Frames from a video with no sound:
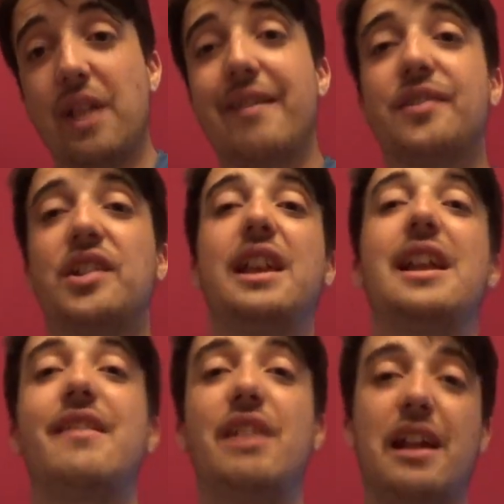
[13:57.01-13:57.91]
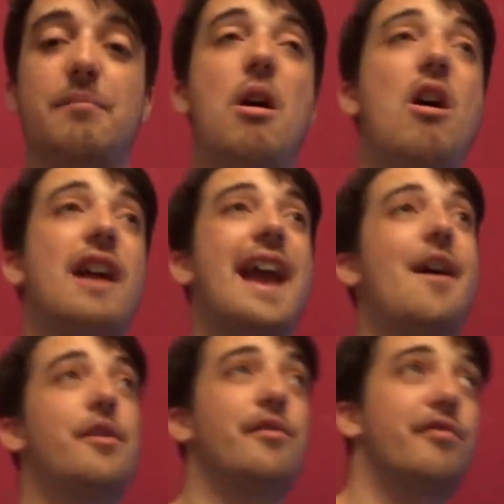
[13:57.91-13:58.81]
If I was to give it like a mark
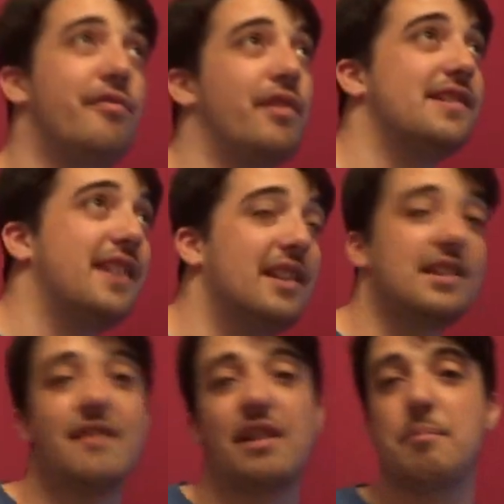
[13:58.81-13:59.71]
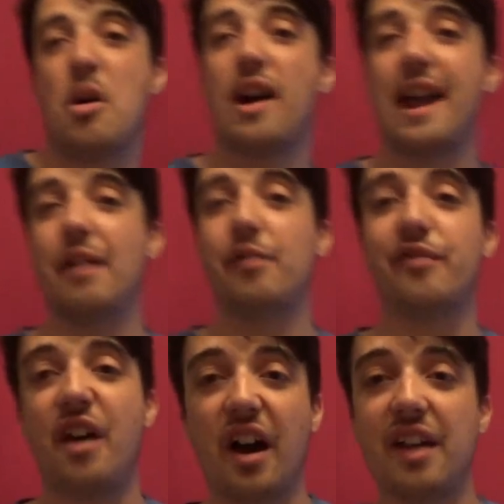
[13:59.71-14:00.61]
out of, let's give it a mark out of
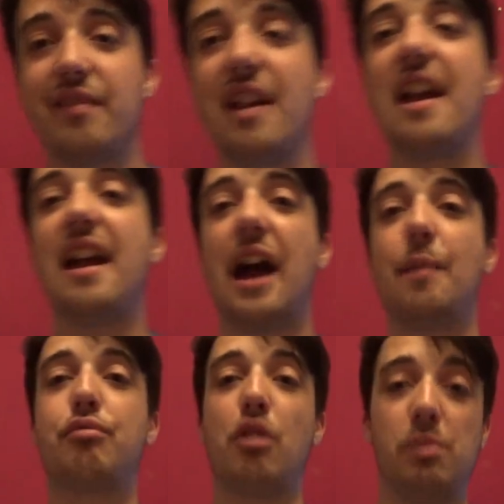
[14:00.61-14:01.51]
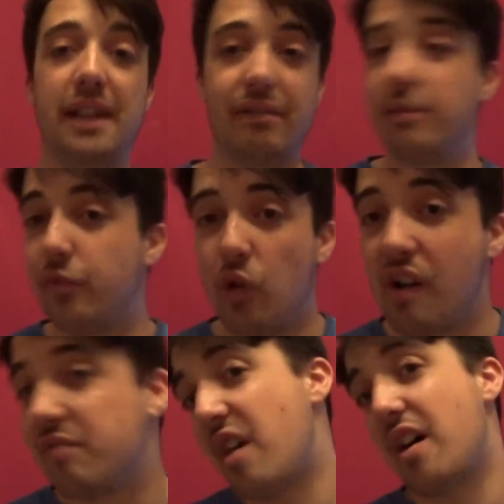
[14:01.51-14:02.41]
5, I'd probably give it a 4 out
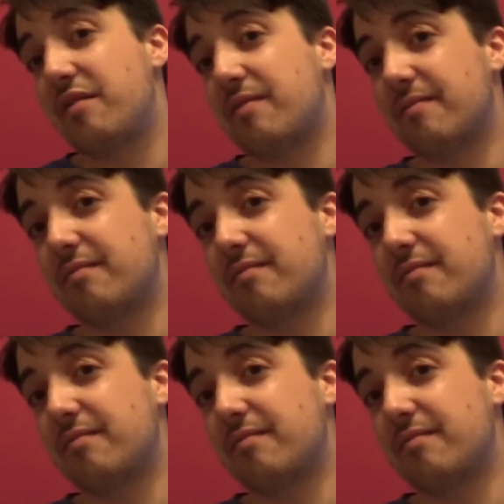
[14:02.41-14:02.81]
of 5.